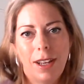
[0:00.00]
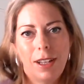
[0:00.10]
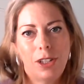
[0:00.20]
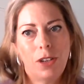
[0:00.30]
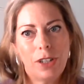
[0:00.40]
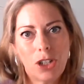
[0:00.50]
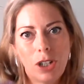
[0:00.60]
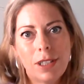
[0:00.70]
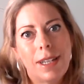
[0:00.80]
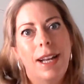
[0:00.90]
You know, the
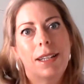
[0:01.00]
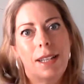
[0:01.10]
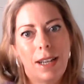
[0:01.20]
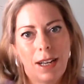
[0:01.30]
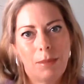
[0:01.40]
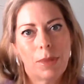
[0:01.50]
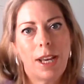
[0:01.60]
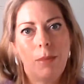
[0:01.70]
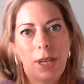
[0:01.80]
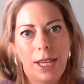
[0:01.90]
dollars aren't
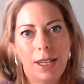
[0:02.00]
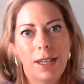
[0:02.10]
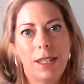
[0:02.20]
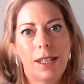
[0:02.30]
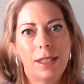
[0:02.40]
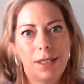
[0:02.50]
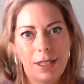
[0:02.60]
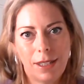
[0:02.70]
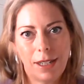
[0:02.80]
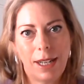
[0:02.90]
coming in
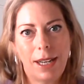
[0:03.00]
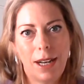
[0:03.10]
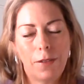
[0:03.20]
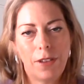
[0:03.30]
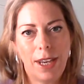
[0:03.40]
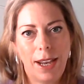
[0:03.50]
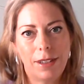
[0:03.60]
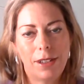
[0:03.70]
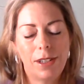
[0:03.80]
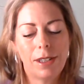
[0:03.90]
consistently enough
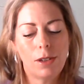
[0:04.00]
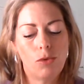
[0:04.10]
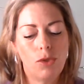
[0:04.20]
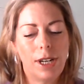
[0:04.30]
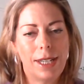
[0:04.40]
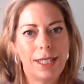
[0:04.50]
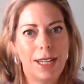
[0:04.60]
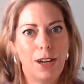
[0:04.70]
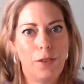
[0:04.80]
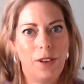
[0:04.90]
yet. So this is a really
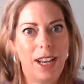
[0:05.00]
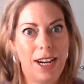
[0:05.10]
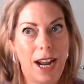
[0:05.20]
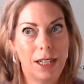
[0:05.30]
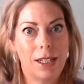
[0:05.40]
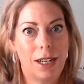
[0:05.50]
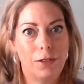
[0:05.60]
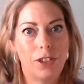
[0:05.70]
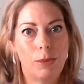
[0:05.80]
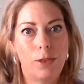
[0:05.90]
tough, uncomfortable